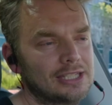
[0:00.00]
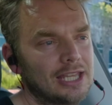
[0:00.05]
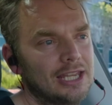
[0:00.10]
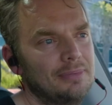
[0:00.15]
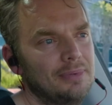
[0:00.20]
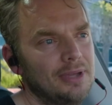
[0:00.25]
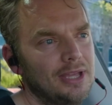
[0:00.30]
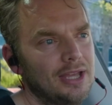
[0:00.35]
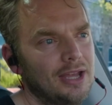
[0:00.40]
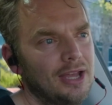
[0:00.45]
going
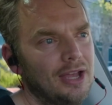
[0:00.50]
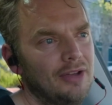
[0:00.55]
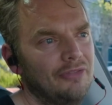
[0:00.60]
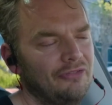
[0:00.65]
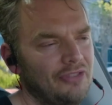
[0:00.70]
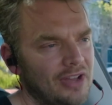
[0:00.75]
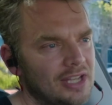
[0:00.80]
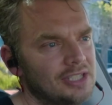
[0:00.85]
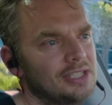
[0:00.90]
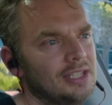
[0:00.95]
to be a
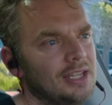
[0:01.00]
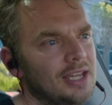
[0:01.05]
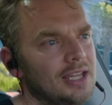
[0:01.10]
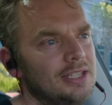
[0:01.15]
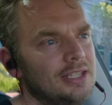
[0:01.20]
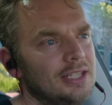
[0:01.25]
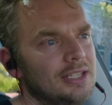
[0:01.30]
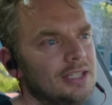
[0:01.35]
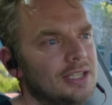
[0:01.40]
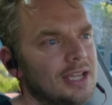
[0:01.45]

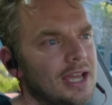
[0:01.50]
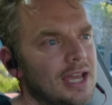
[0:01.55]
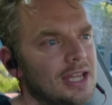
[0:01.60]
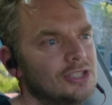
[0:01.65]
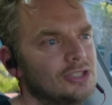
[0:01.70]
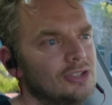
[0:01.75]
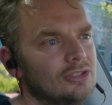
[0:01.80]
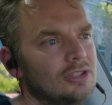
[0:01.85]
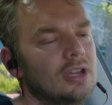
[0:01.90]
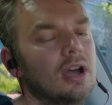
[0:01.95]
fascinating
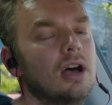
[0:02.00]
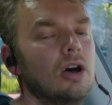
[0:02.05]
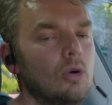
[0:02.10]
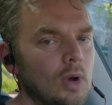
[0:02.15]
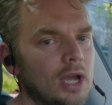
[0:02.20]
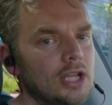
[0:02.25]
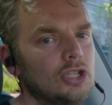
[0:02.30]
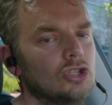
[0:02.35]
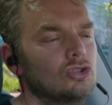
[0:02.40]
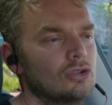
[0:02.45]
test, and can't
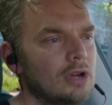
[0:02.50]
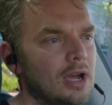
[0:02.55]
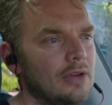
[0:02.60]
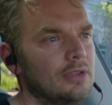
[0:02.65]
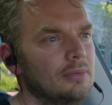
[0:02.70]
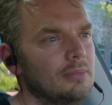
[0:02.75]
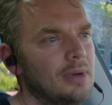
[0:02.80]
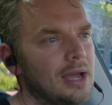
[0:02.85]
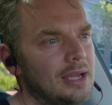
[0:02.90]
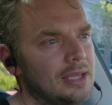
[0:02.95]
wait to drive
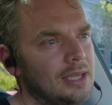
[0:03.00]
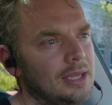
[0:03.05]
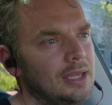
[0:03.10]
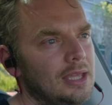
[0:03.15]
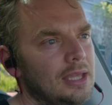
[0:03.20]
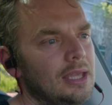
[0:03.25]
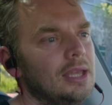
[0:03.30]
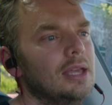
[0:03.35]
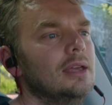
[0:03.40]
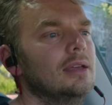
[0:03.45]
the
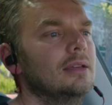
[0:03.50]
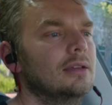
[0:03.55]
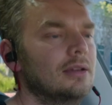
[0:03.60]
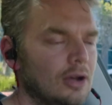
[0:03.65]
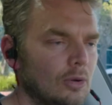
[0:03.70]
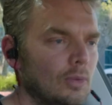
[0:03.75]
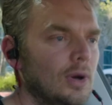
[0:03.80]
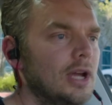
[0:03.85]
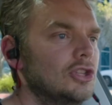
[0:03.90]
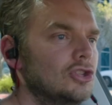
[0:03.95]
Mach-E,
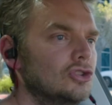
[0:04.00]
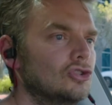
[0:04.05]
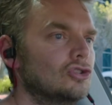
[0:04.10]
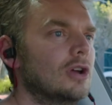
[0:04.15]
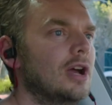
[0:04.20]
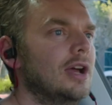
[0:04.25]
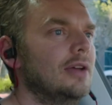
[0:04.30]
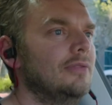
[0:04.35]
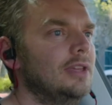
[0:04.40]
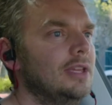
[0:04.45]
can't wait to
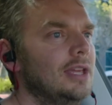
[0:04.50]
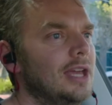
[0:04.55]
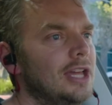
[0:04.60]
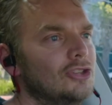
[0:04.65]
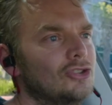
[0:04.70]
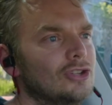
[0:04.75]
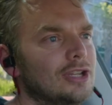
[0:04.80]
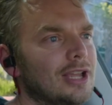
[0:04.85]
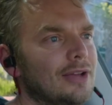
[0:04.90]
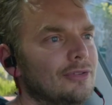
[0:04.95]
drive the
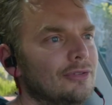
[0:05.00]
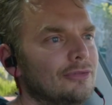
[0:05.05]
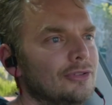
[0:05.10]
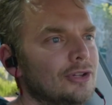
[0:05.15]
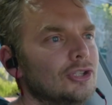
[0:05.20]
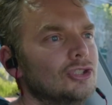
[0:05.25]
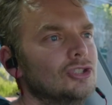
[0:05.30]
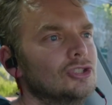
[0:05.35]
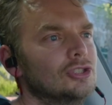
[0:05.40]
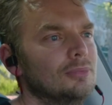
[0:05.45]
entry-level
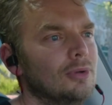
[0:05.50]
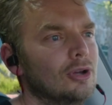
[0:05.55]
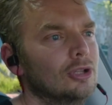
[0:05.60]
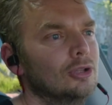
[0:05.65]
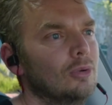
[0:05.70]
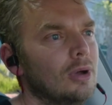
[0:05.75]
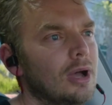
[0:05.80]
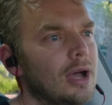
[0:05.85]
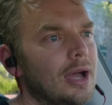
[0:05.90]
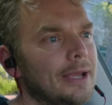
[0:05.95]
version of the
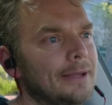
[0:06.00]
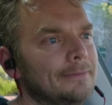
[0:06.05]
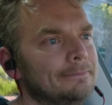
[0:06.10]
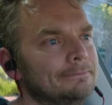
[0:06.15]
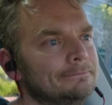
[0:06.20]
Model Y.